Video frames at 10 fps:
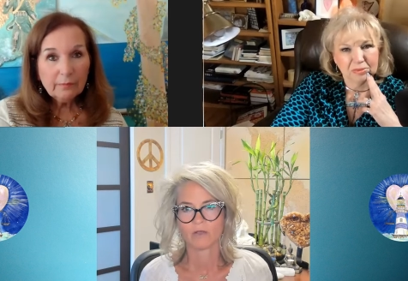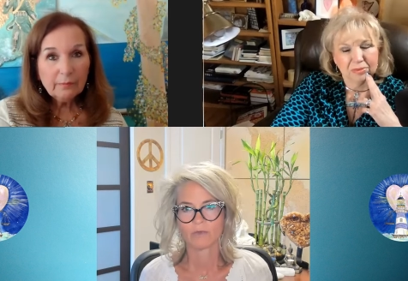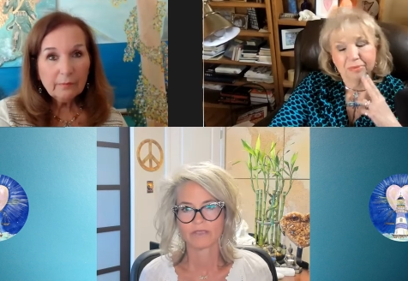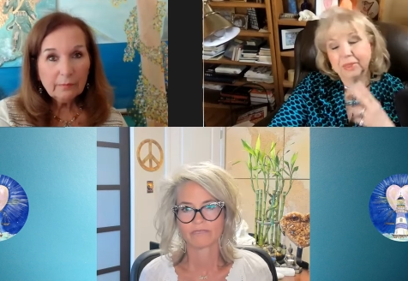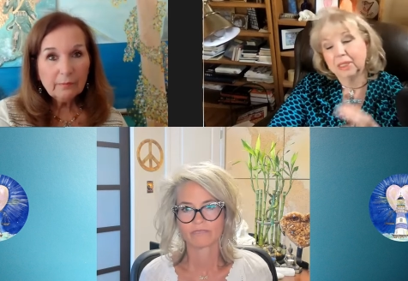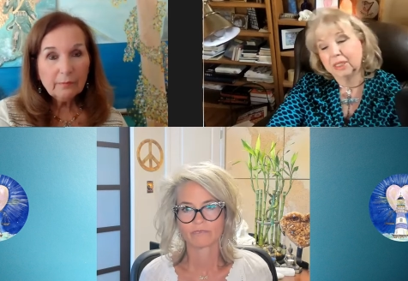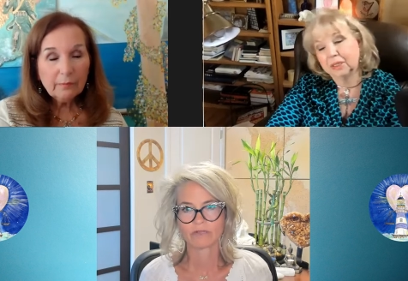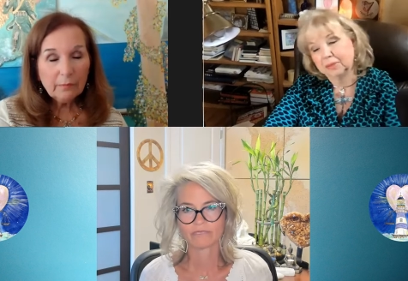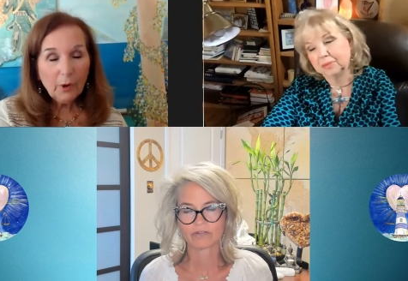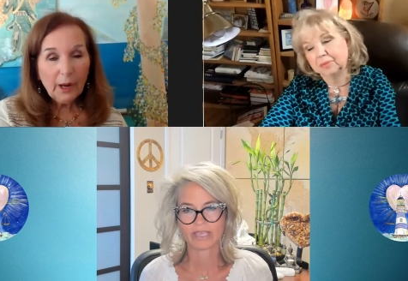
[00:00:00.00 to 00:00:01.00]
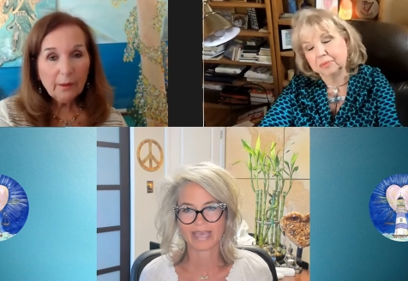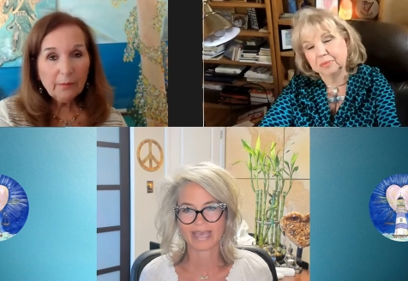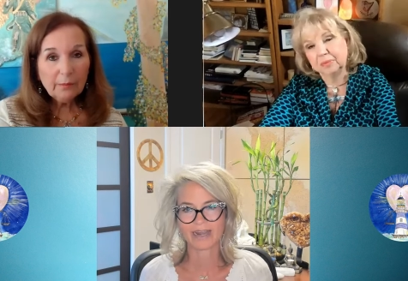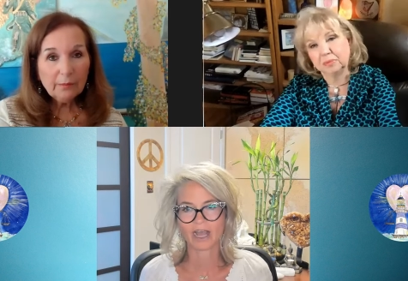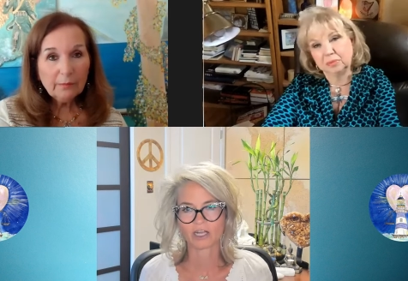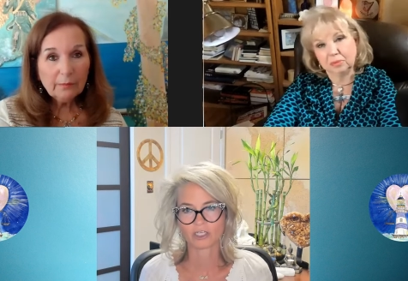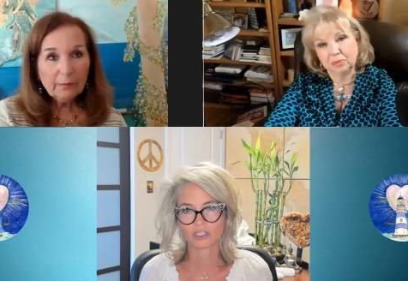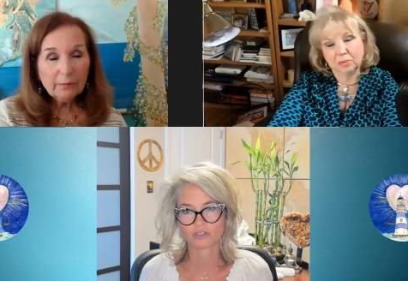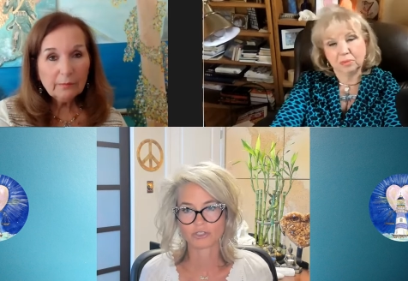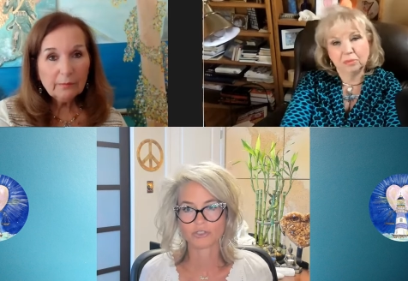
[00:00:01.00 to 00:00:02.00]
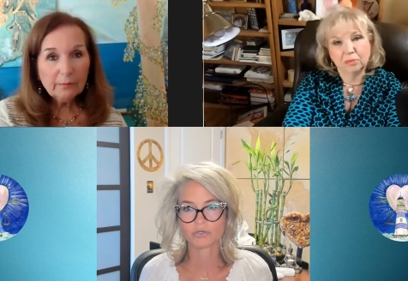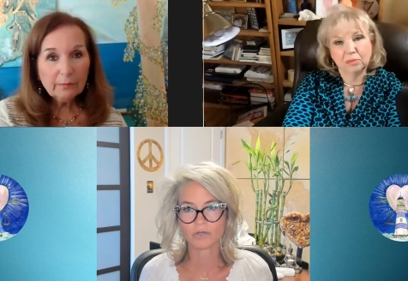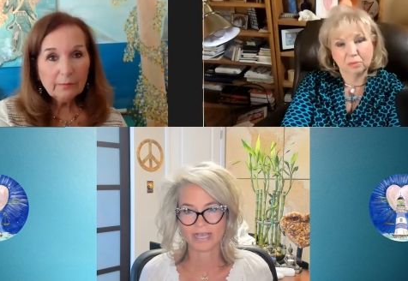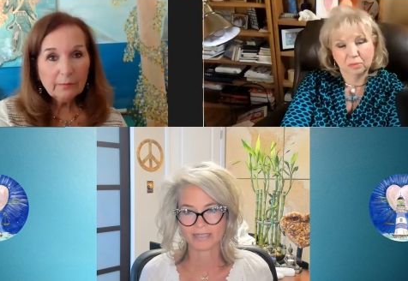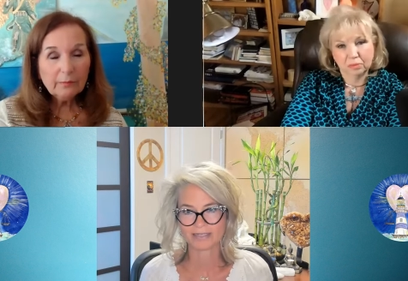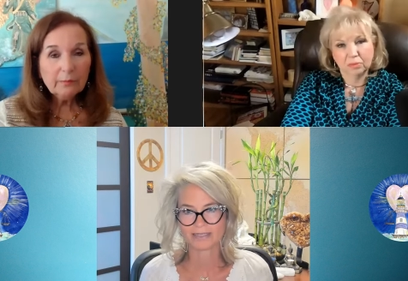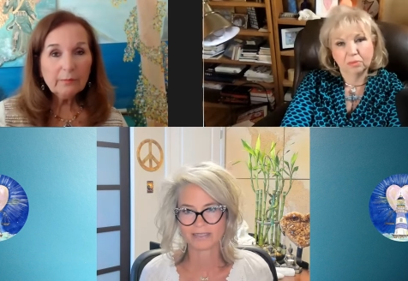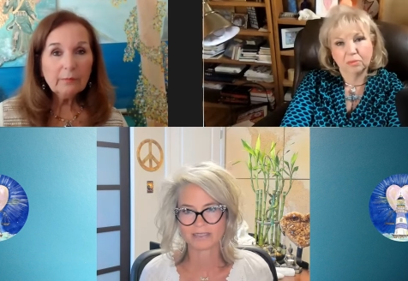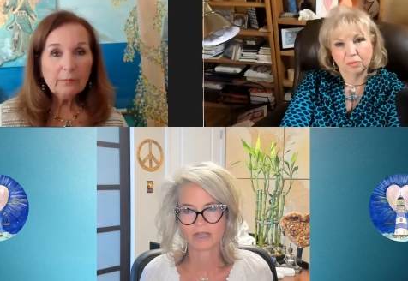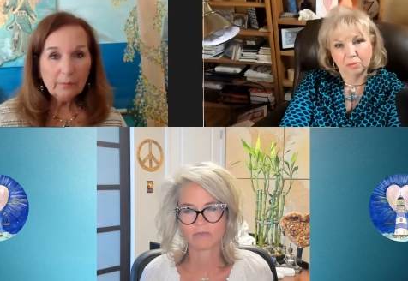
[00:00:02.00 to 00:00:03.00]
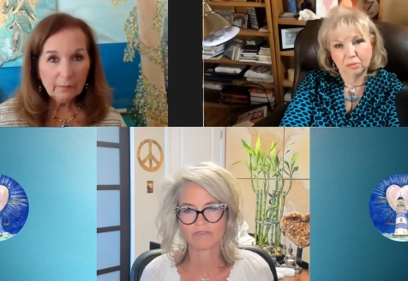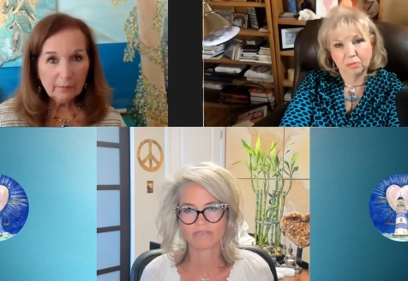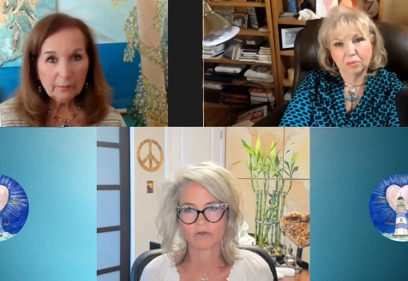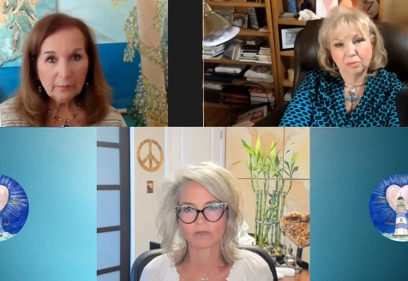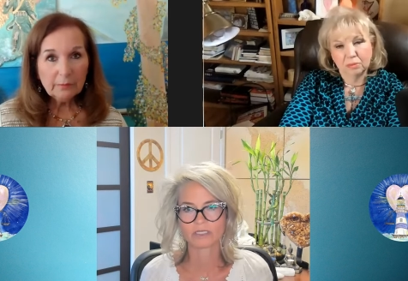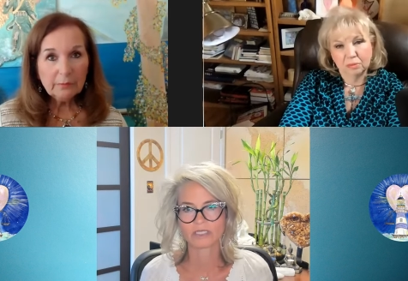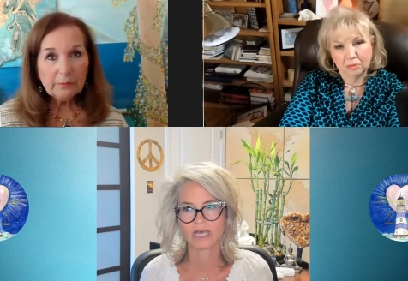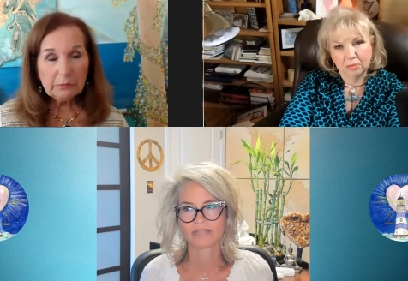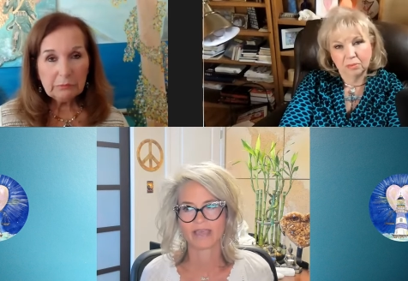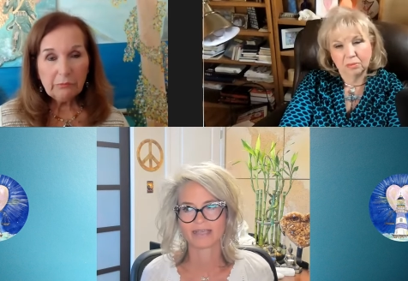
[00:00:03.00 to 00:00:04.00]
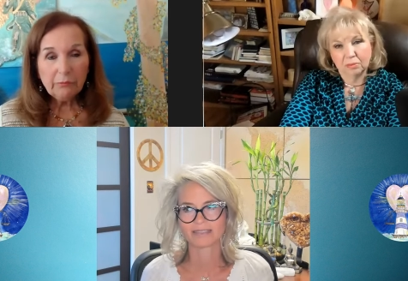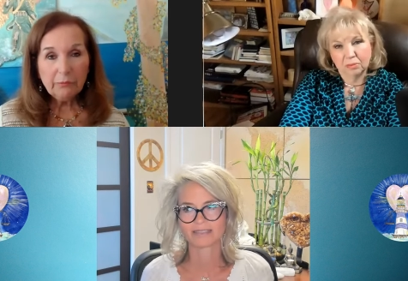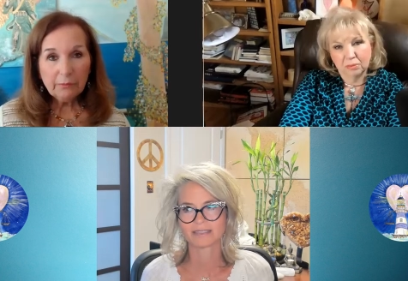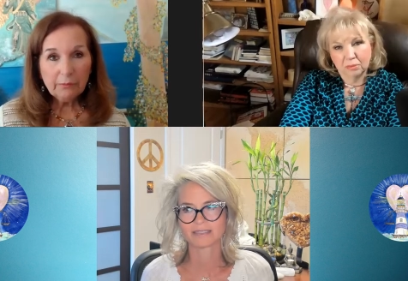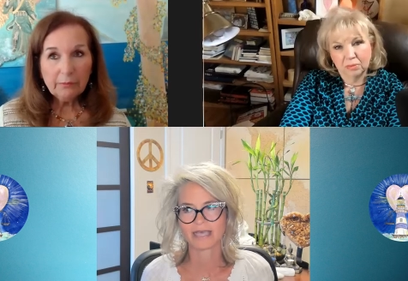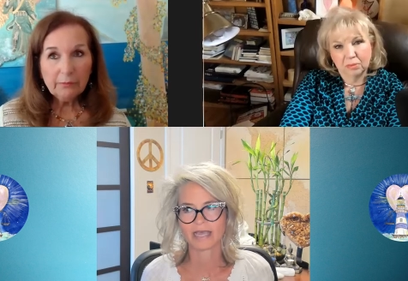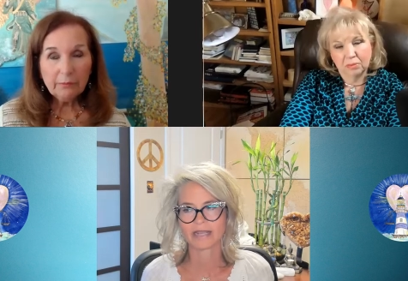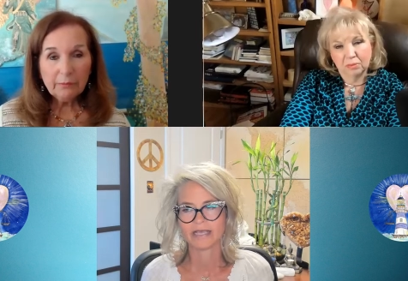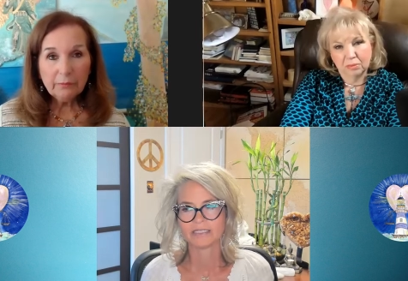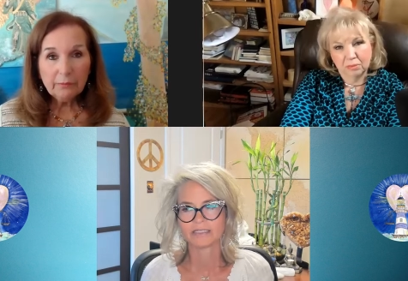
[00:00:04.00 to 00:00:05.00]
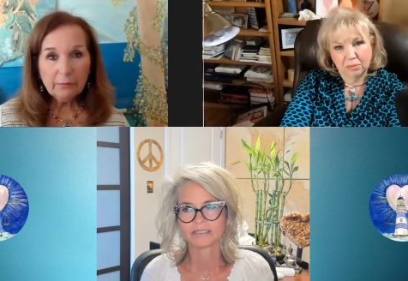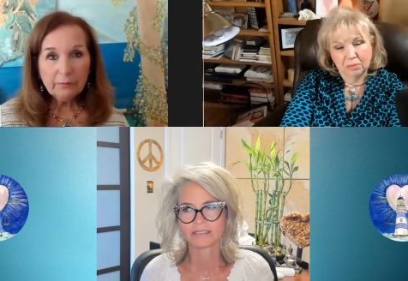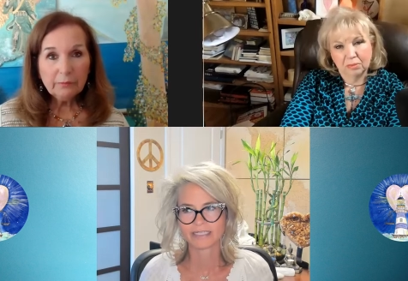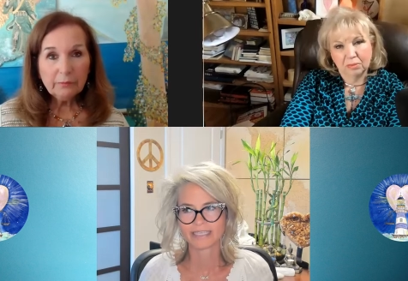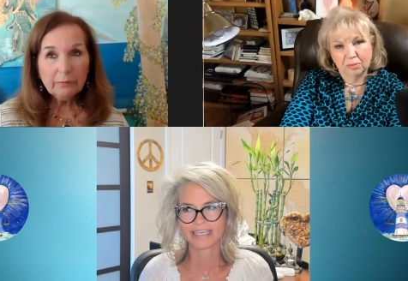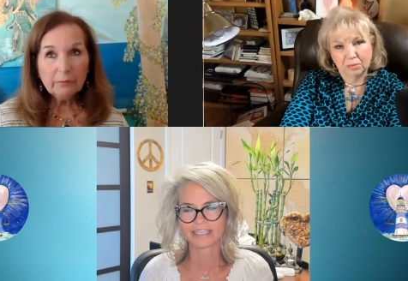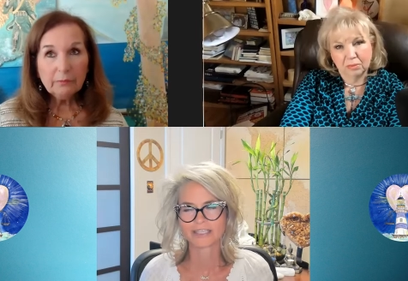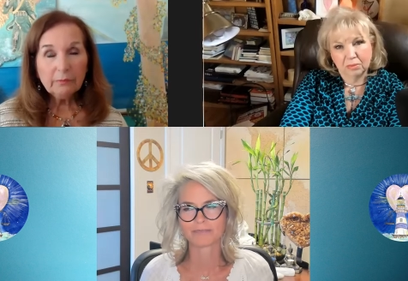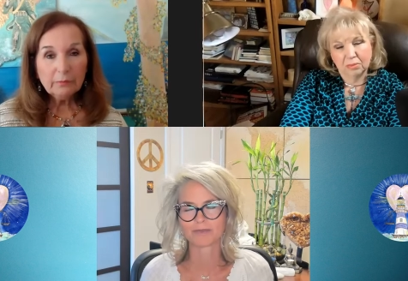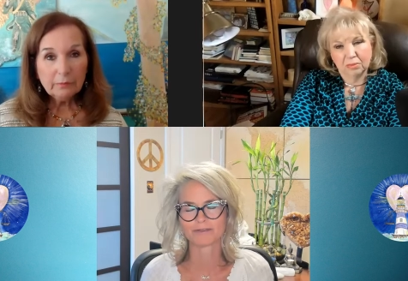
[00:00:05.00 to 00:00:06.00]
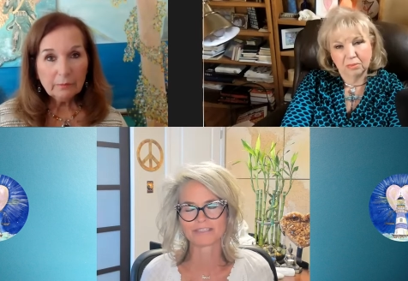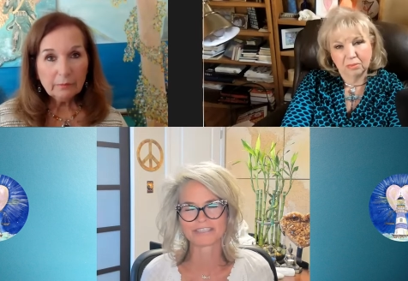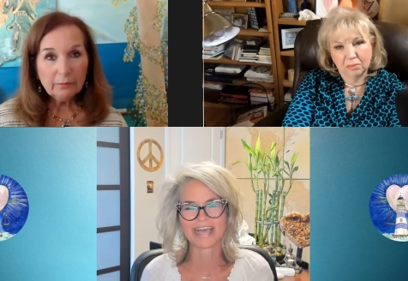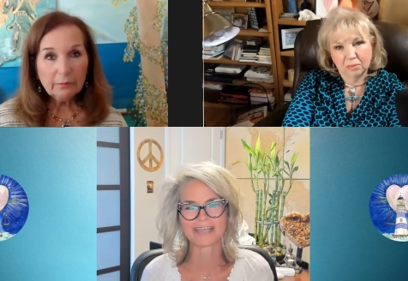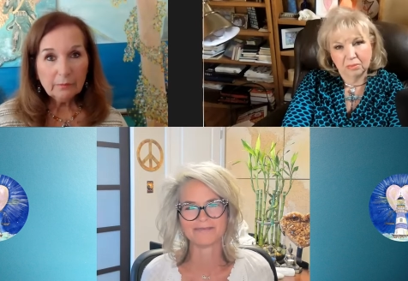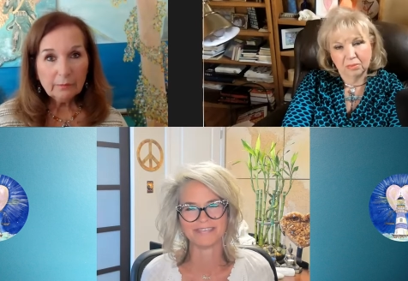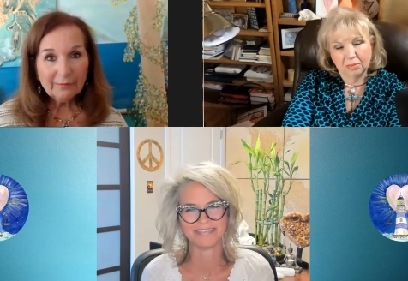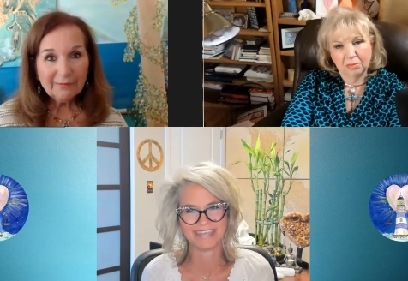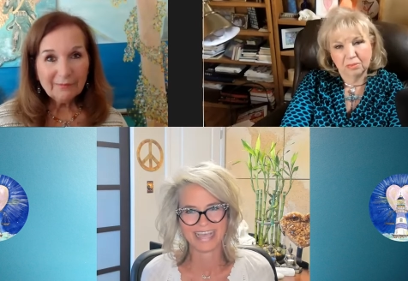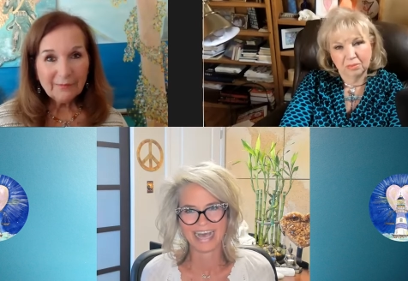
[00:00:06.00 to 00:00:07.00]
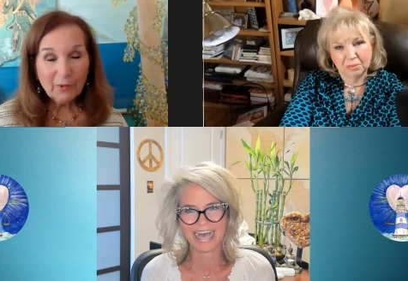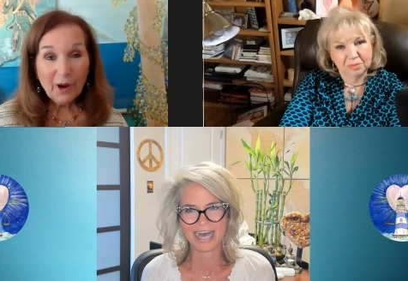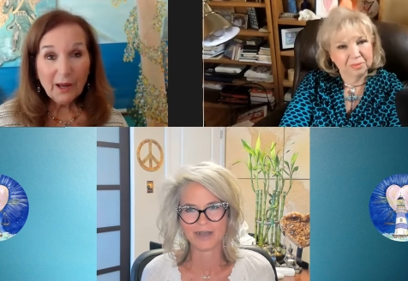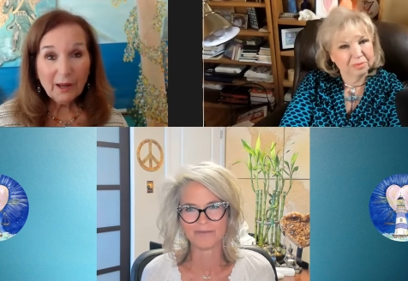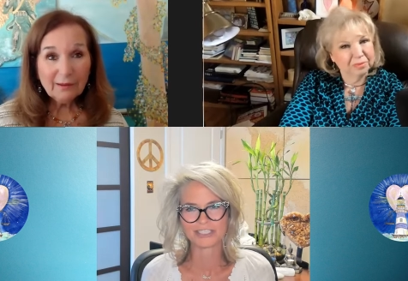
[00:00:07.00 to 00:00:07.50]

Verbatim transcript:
Speaker 1: We, we forget our true essence and we focus on the essence that, that takes up the most time, uh, right.